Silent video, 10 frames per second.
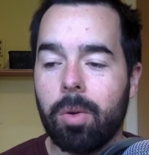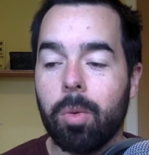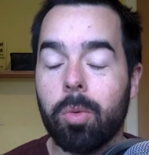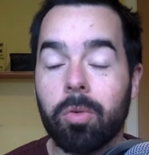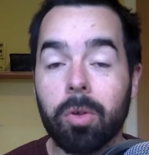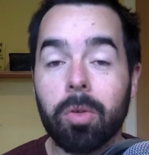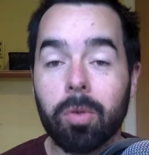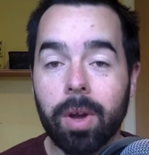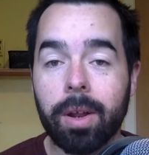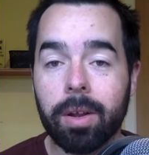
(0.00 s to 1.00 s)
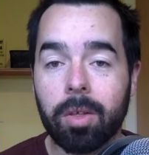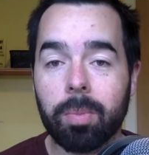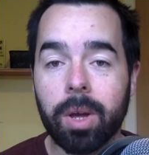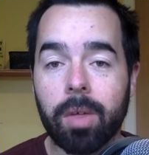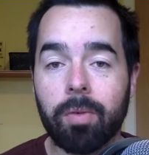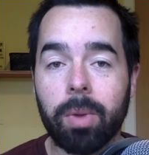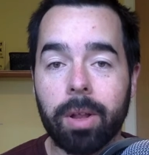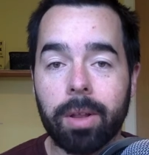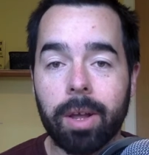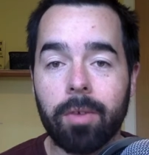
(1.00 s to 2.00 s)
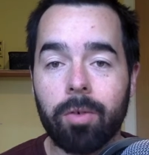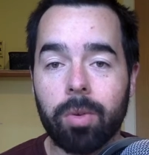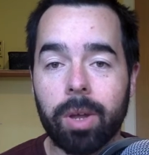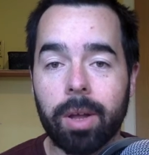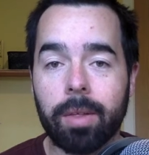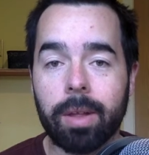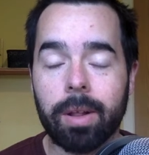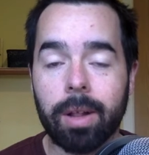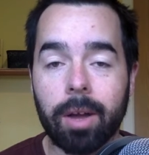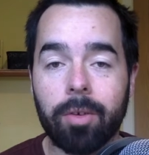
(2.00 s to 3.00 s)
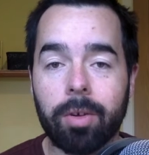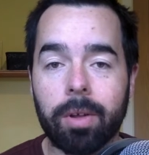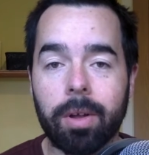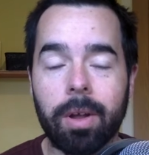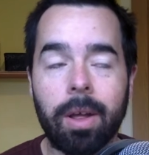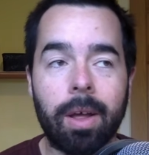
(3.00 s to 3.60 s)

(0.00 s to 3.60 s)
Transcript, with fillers: who's just created a space for me to think through things logically